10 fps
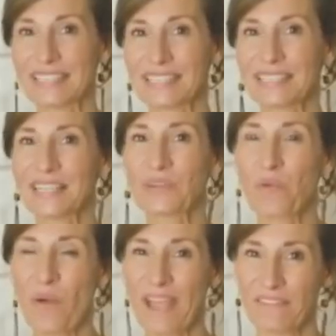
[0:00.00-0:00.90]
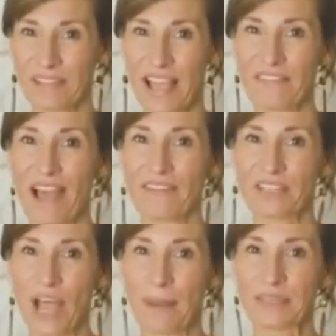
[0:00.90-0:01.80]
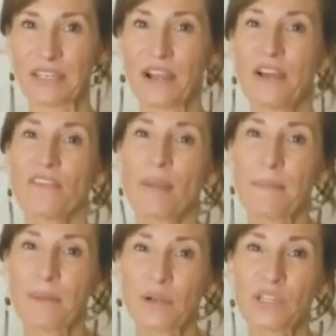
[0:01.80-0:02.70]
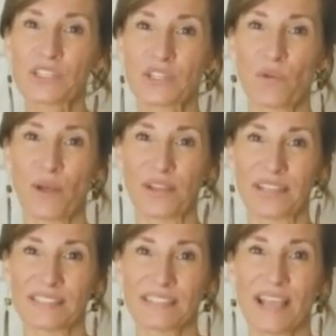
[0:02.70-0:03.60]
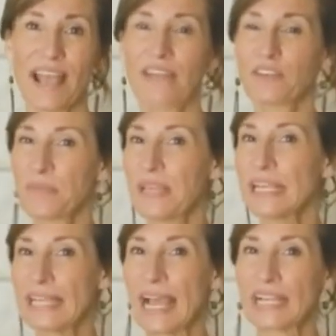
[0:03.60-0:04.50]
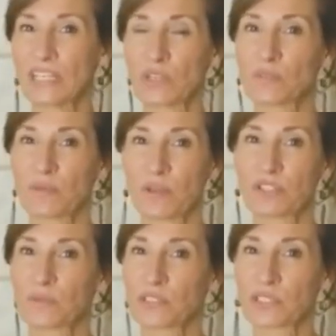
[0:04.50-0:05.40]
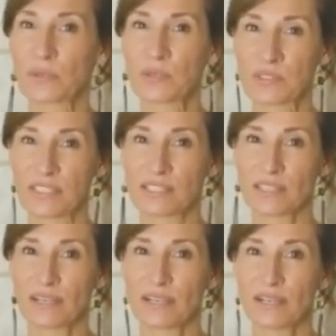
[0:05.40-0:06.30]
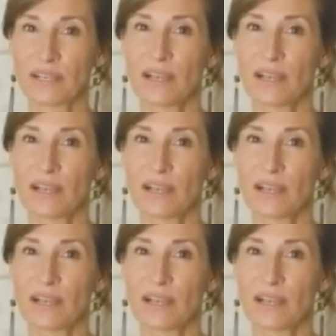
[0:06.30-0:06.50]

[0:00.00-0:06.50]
medicines is a way of life I've adopted for my personal wellness after being diagnosed with multiple sclerosis.